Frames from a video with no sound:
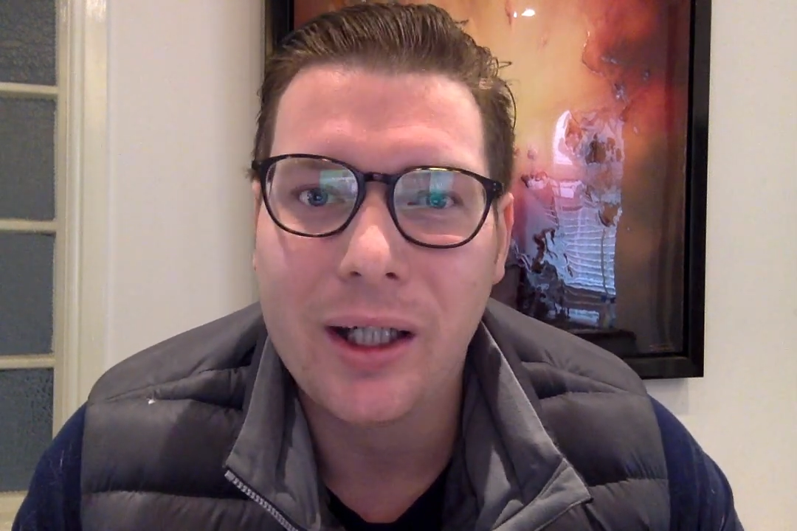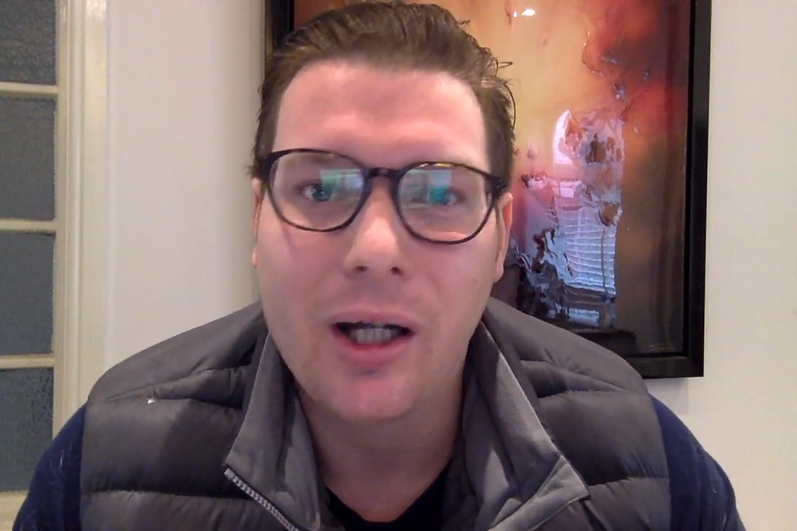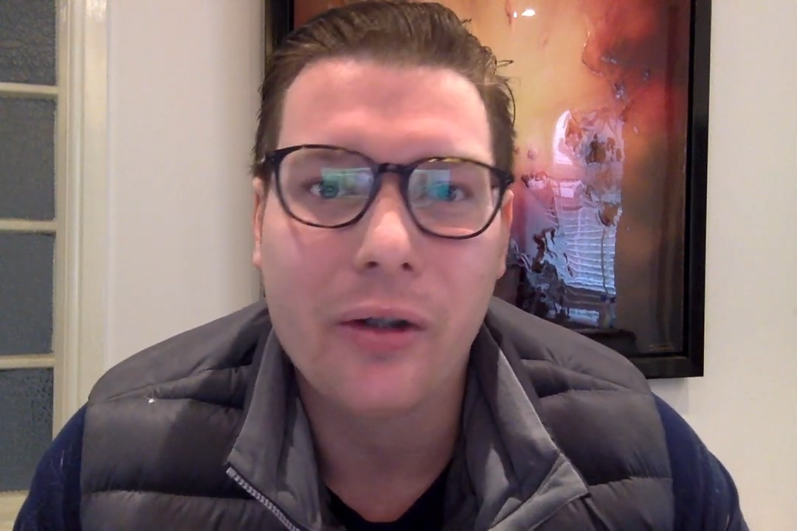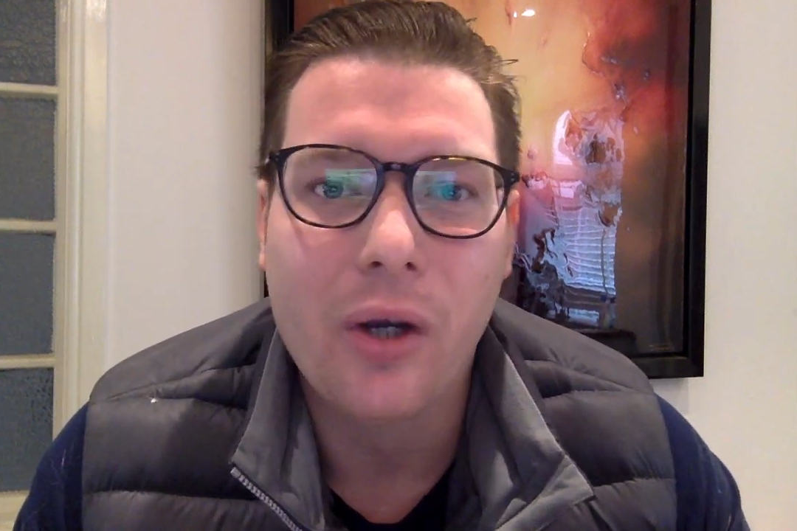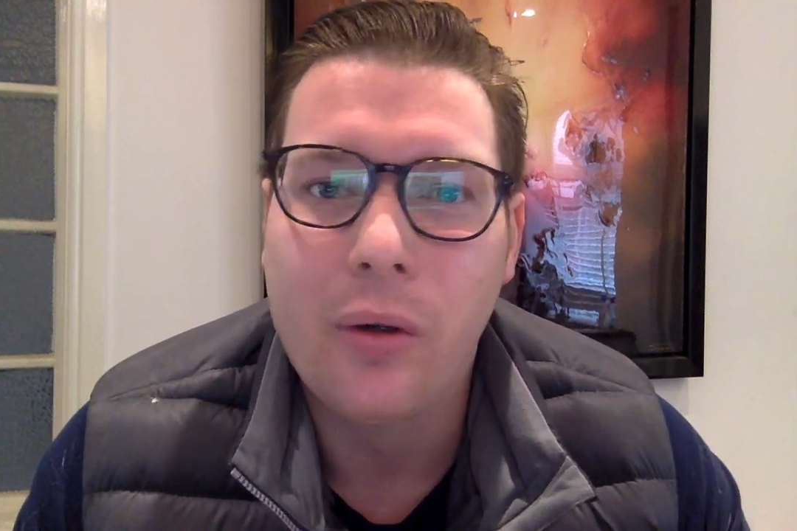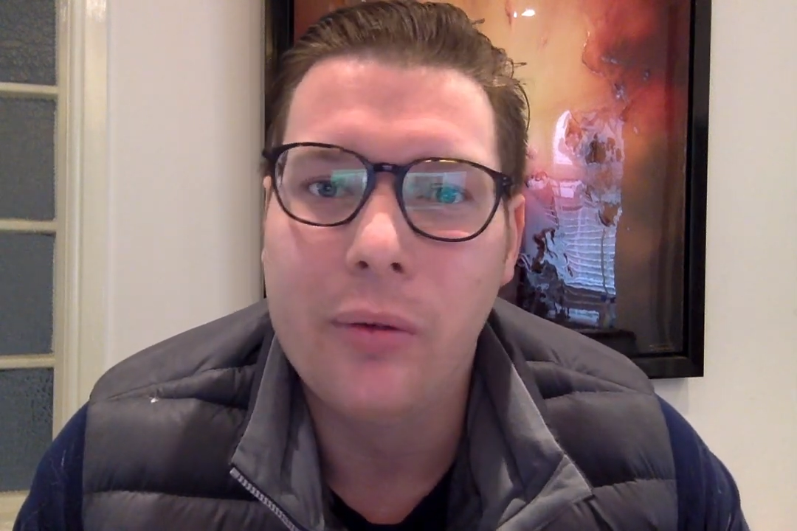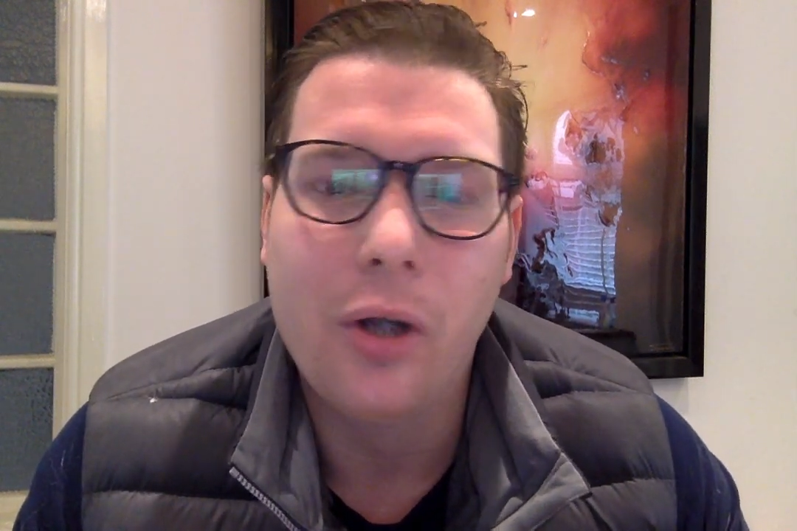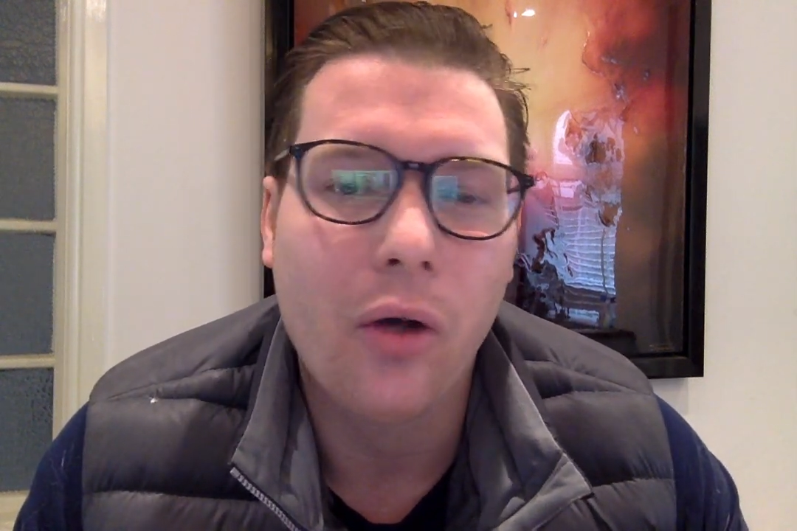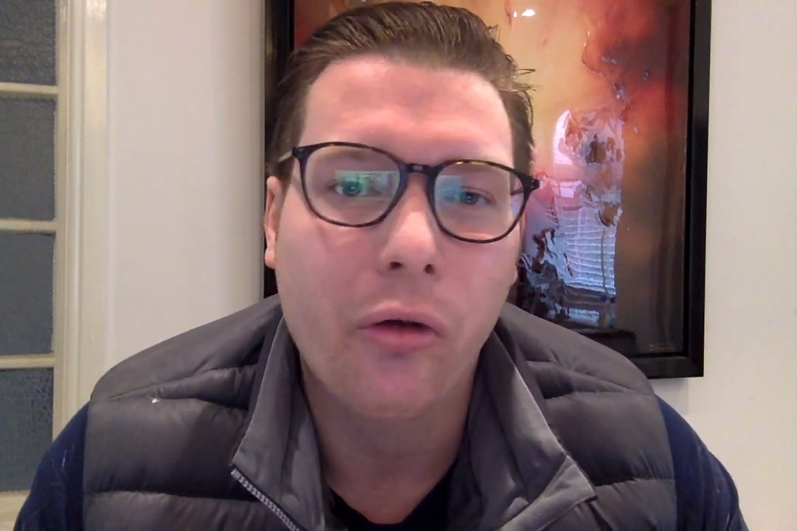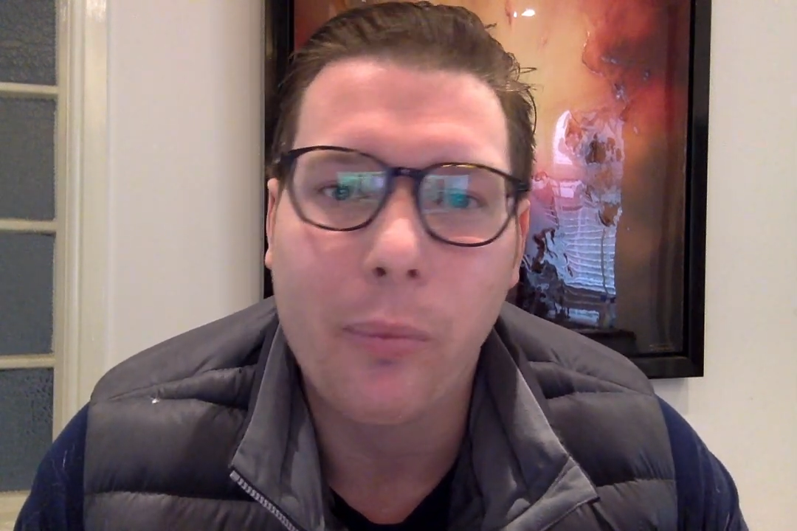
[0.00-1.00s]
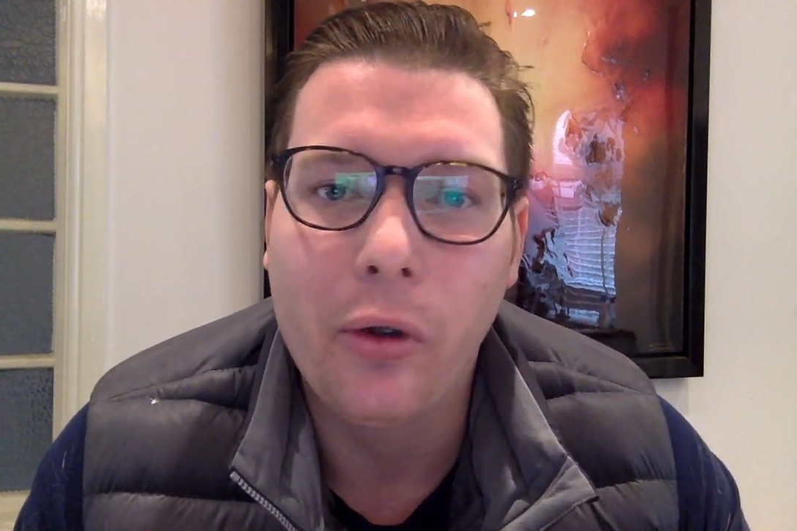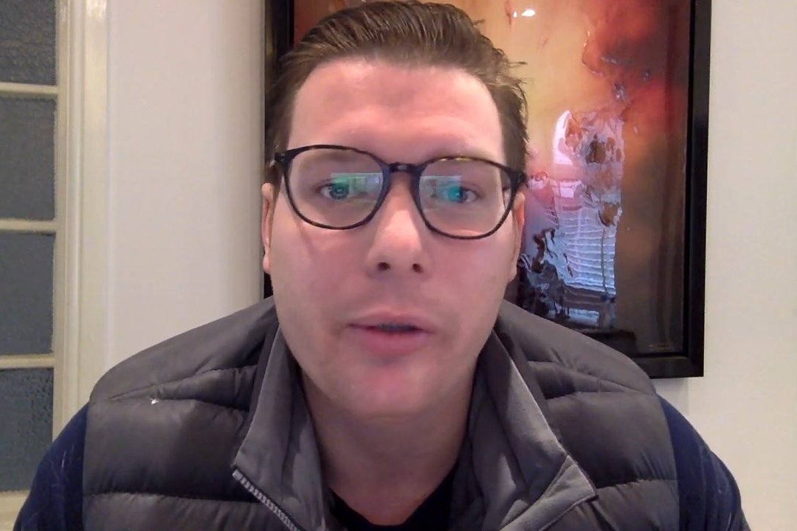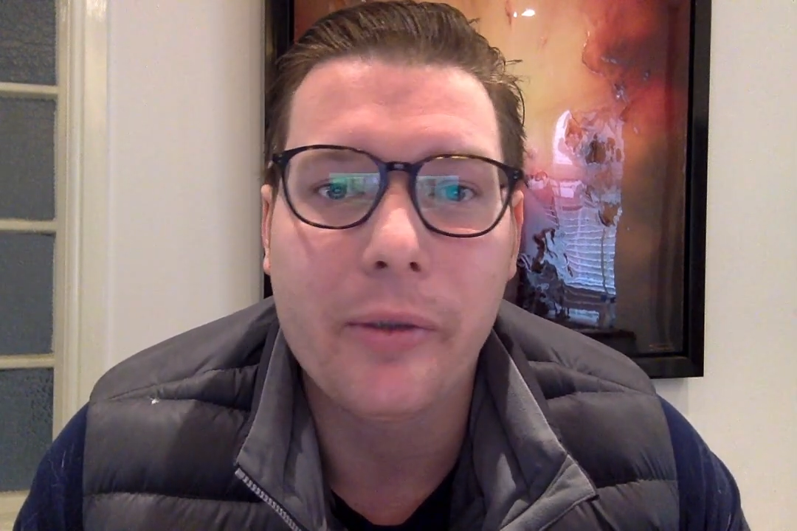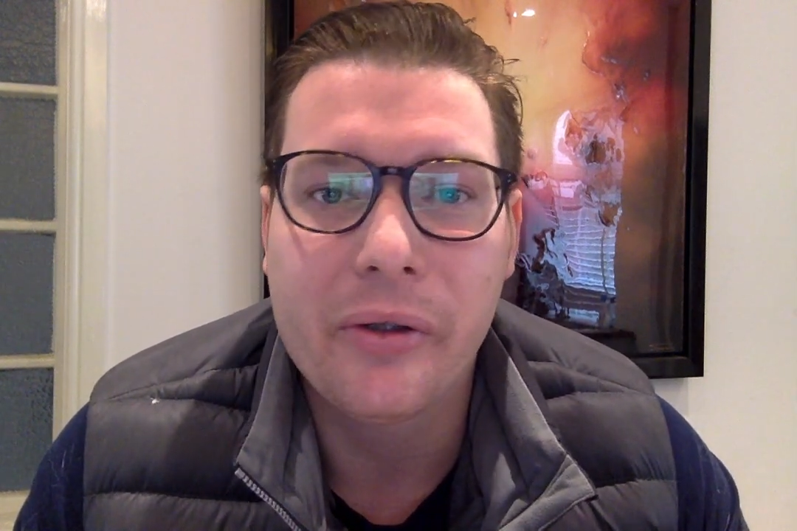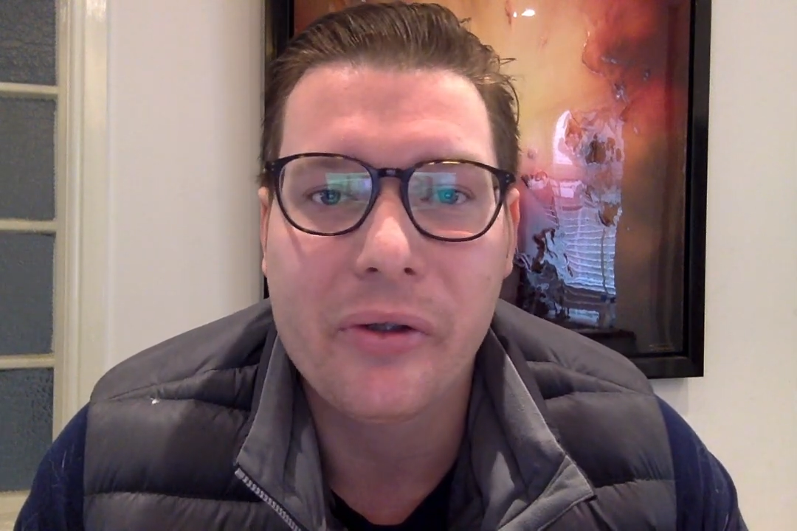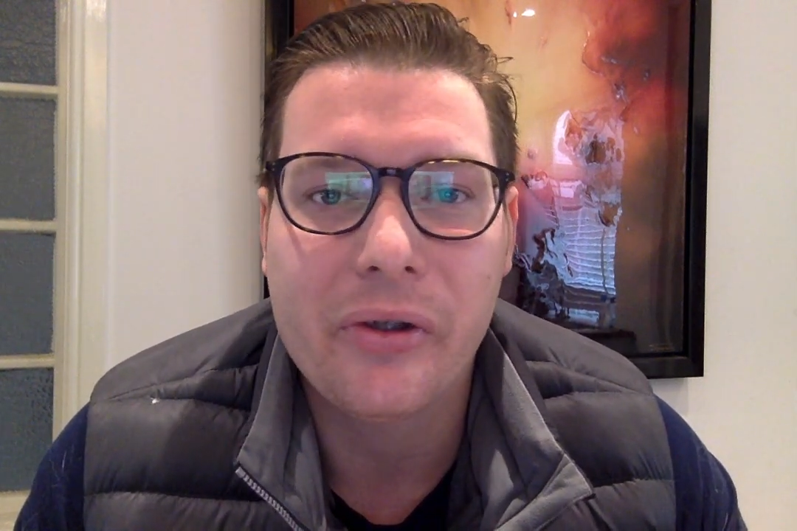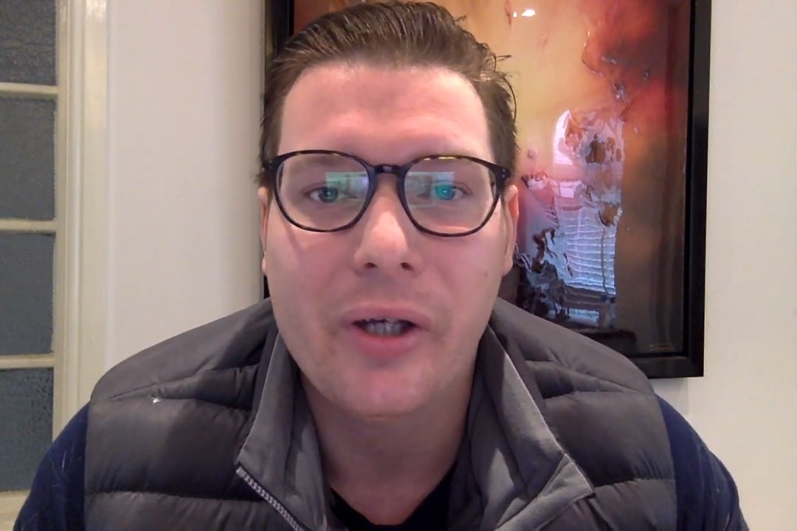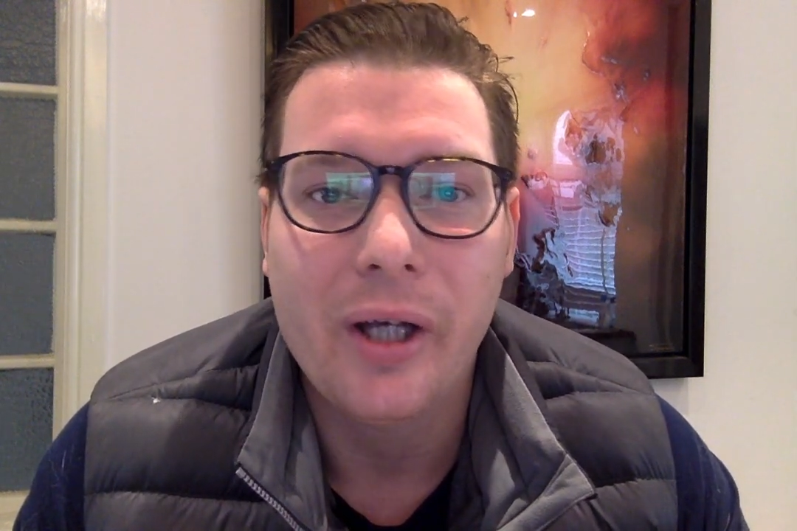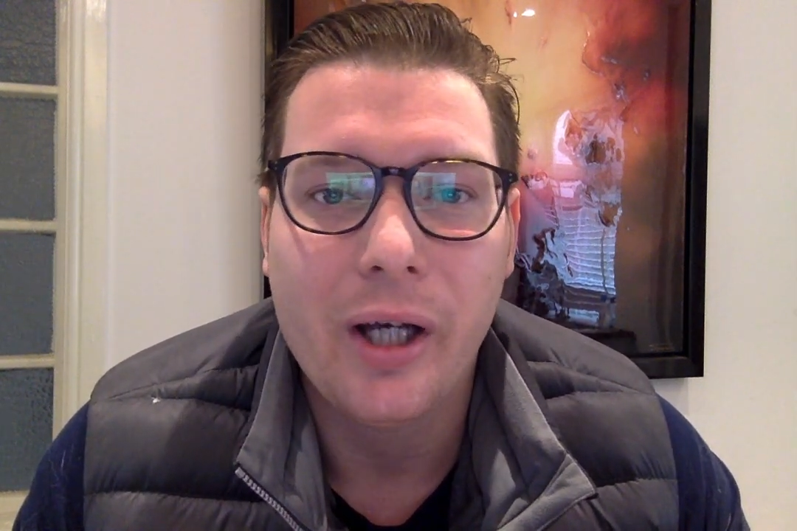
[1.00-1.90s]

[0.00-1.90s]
and I'd go on long deployments.